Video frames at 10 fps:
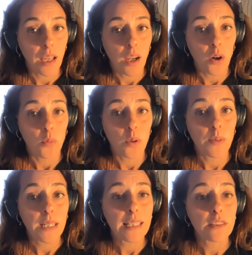We
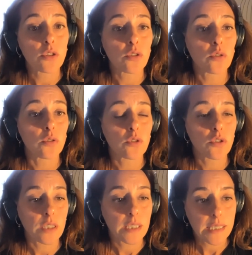will need to
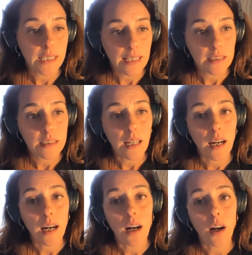transcend
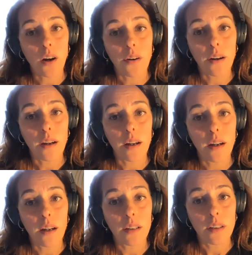our
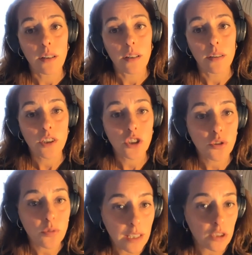
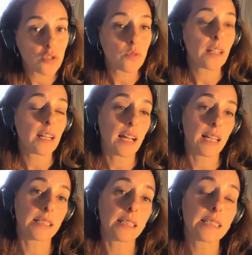structural
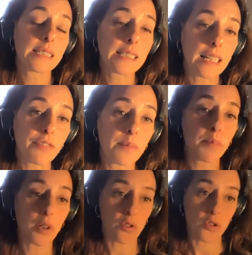and
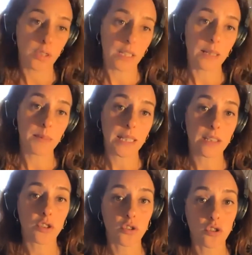self-imposed
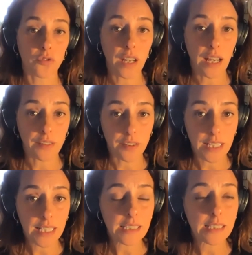limitations of
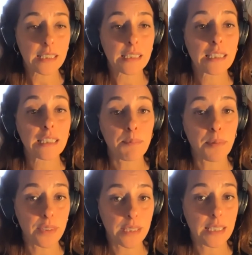otherness,
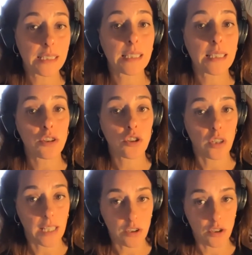separateness, and
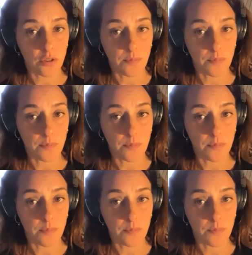isolation.